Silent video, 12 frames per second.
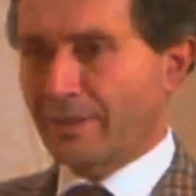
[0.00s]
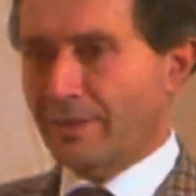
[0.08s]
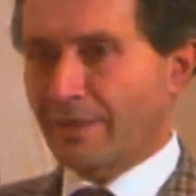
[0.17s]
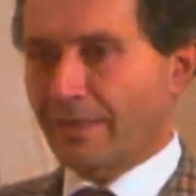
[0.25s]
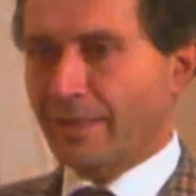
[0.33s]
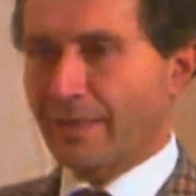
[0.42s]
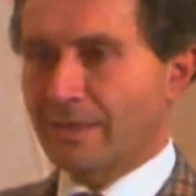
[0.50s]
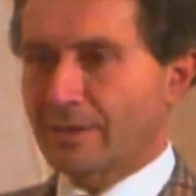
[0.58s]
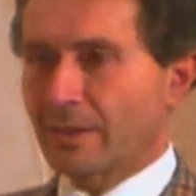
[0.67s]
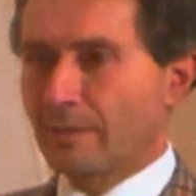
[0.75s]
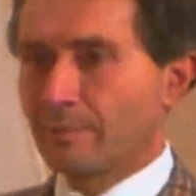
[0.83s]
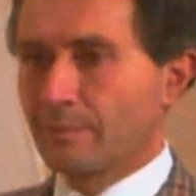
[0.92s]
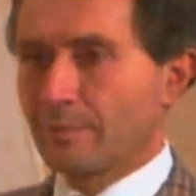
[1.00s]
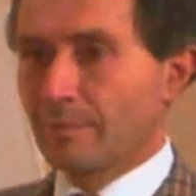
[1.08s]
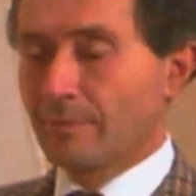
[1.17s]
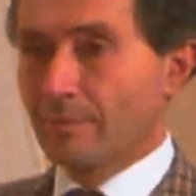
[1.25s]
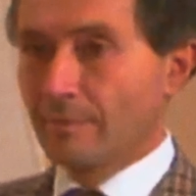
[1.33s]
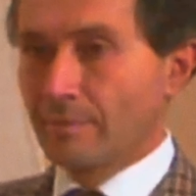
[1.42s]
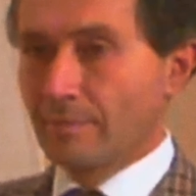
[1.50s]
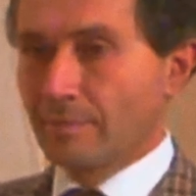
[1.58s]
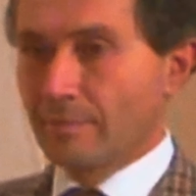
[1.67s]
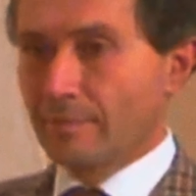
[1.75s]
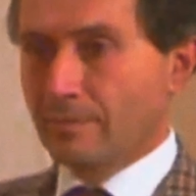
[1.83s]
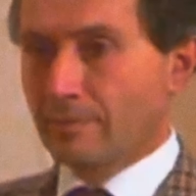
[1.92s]
it into production.
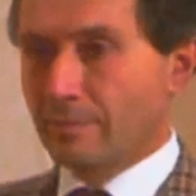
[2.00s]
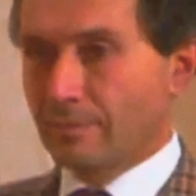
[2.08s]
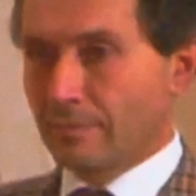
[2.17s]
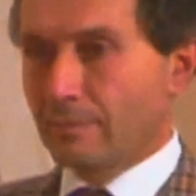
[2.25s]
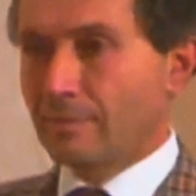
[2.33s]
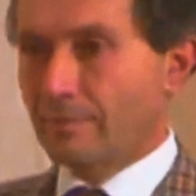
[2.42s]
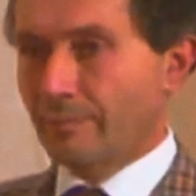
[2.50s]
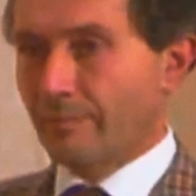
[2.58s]
And the Miura